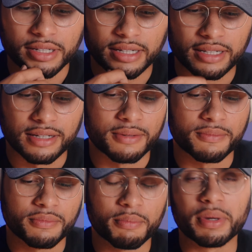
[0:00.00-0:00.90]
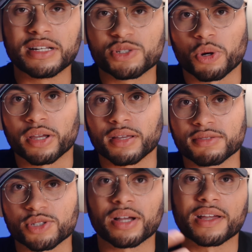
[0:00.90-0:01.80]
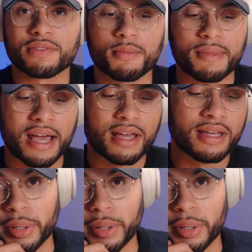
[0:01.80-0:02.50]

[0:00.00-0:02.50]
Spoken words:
But it is working, so I'll give them that.